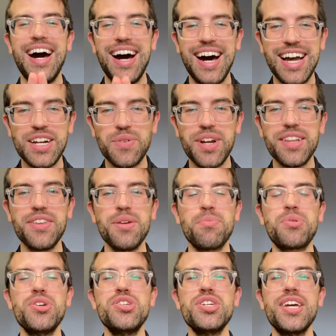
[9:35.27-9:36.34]
I greatly
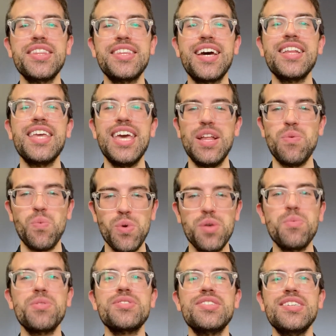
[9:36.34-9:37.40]
appreciate that, and we
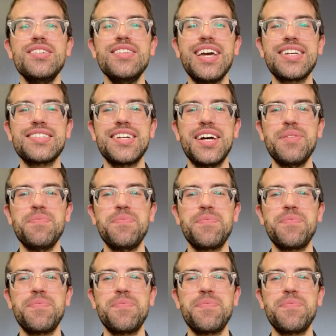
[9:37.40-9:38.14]
will see you next time.